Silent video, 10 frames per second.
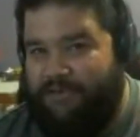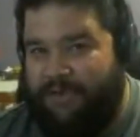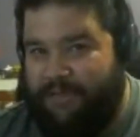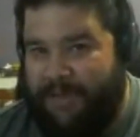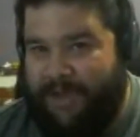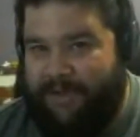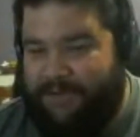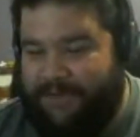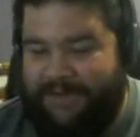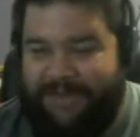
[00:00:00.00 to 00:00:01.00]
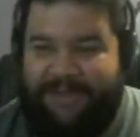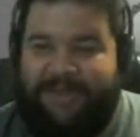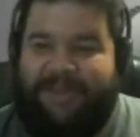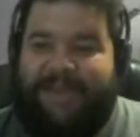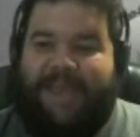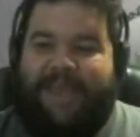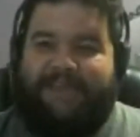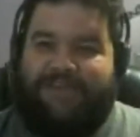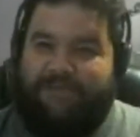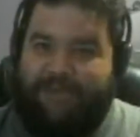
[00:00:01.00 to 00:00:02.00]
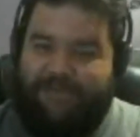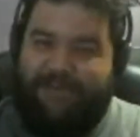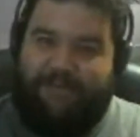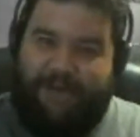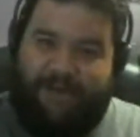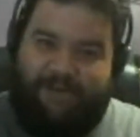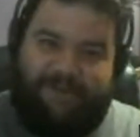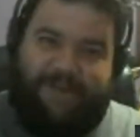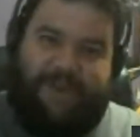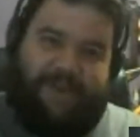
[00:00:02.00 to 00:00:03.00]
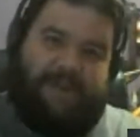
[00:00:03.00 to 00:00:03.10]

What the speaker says: the gorilla bottles, the chubby gorilla bottles,